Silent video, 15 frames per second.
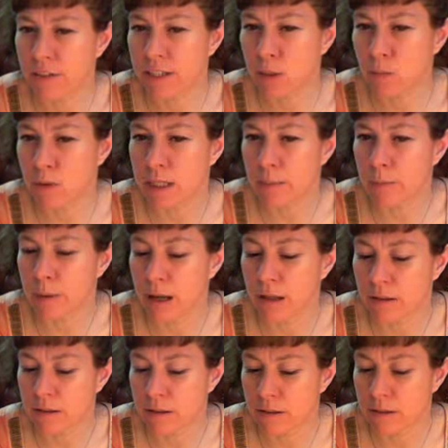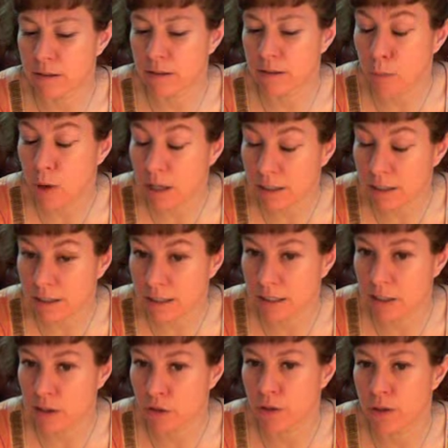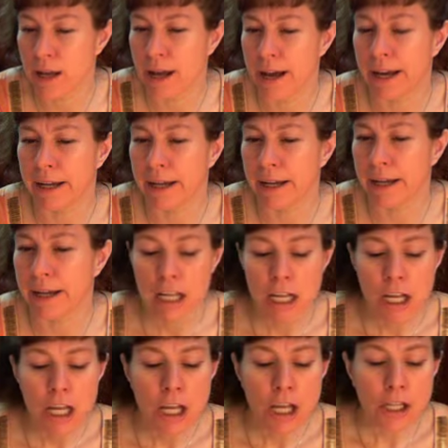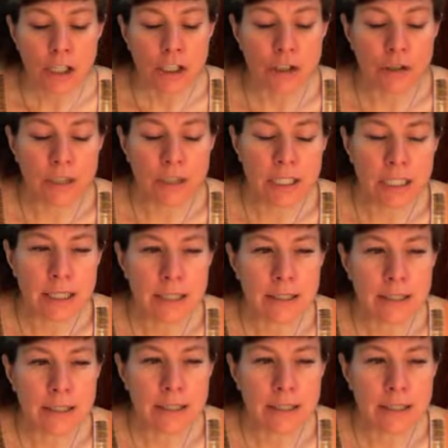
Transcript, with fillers: is respond responding to that. You need